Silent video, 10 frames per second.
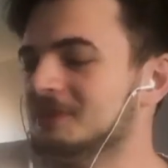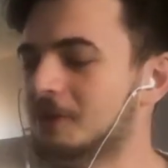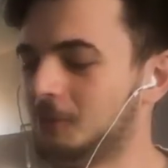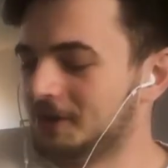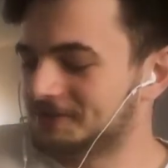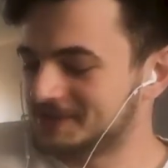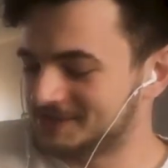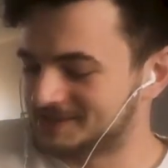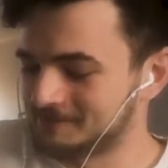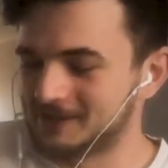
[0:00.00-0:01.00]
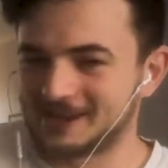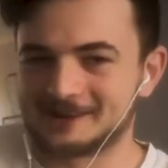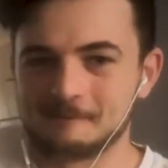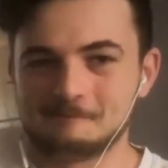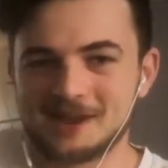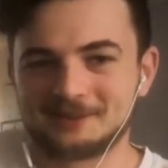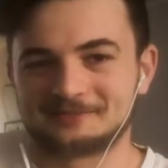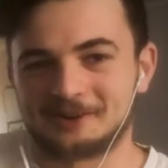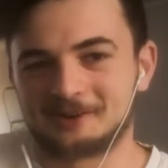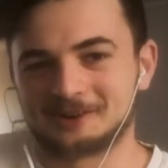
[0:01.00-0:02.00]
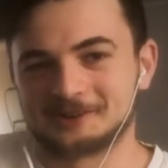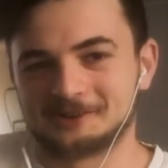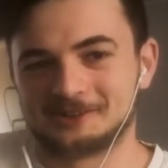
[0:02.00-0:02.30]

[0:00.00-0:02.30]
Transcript: What if this is some, metaphorical